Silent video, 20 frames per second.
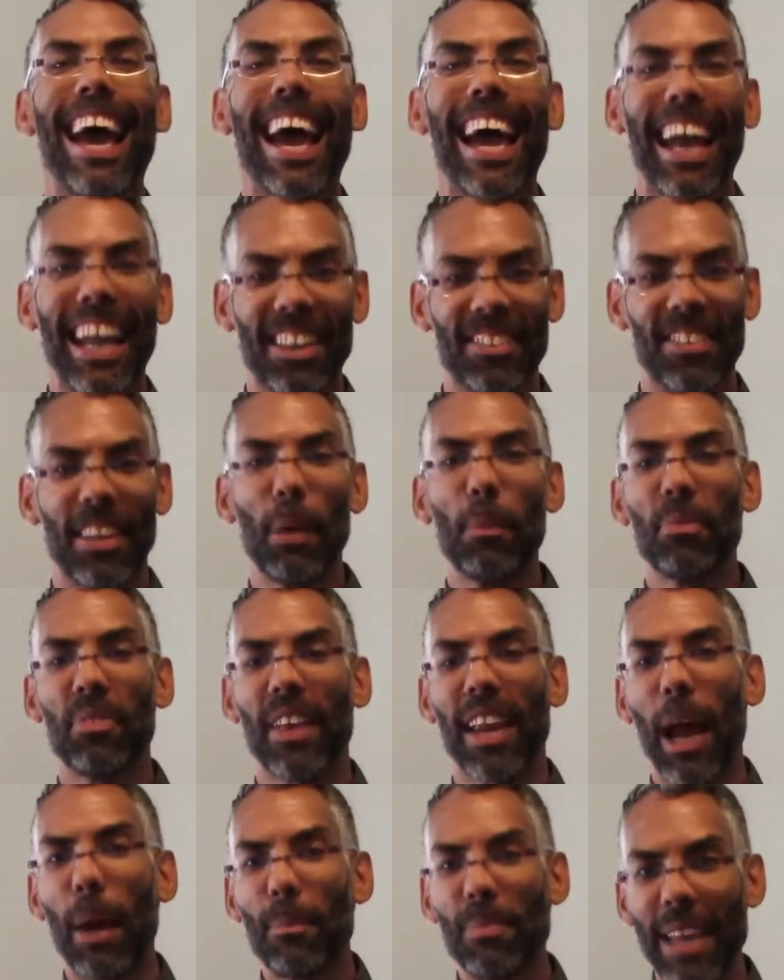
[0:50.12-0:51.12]
It seems
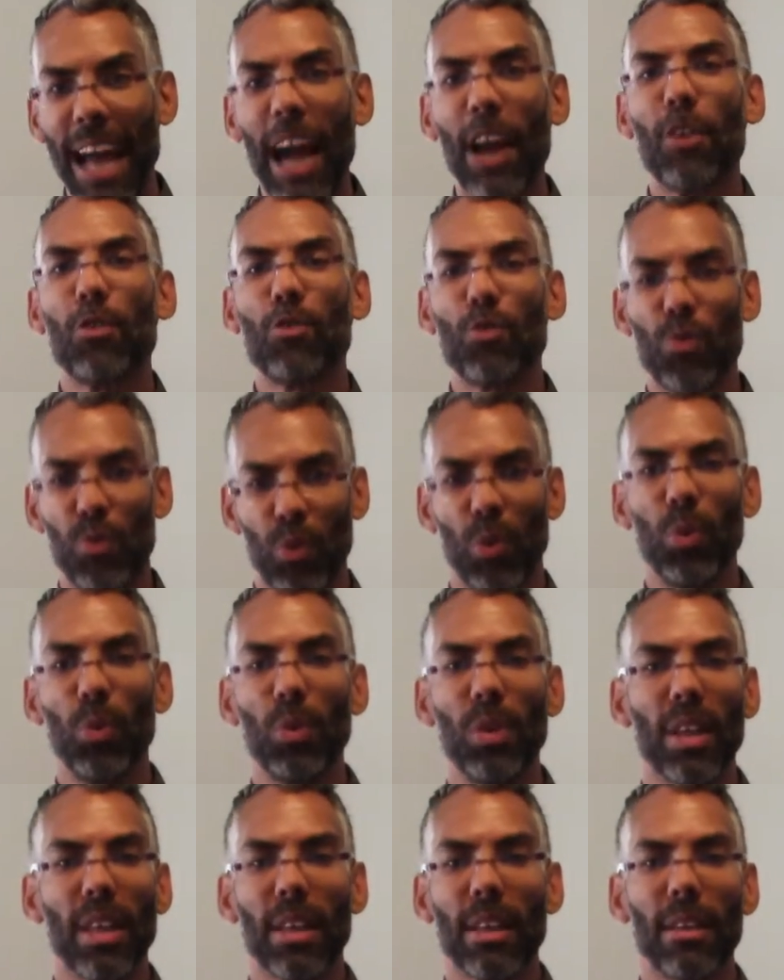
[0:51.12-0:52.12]
that I'm not
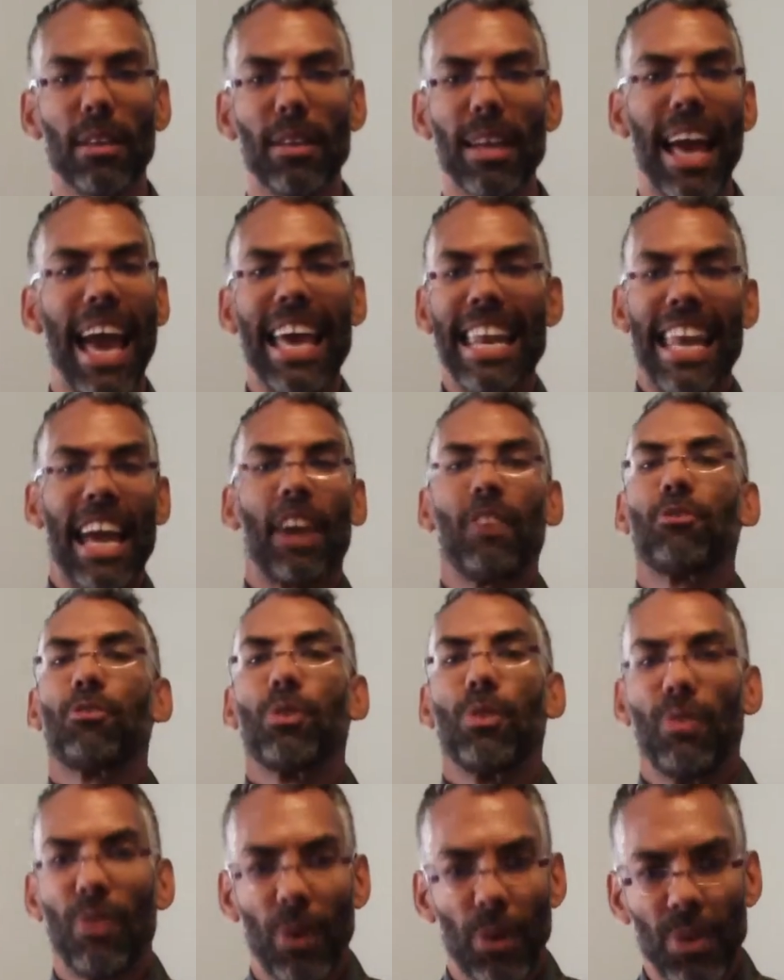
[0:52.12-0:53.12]
truly an
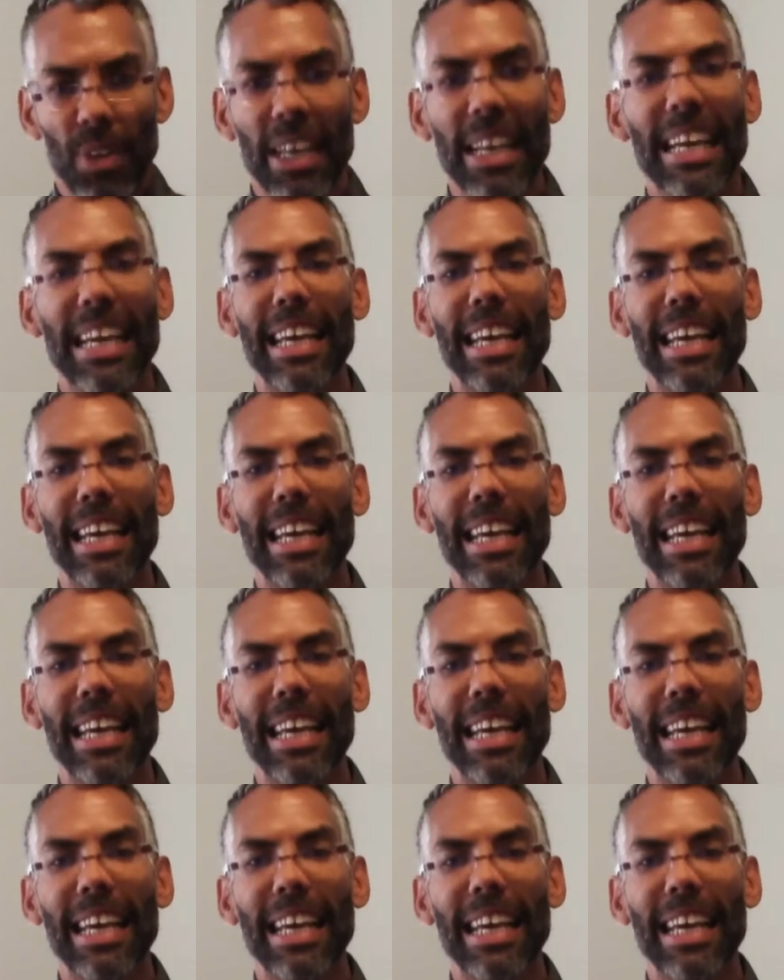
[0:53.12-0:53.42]
extrovert,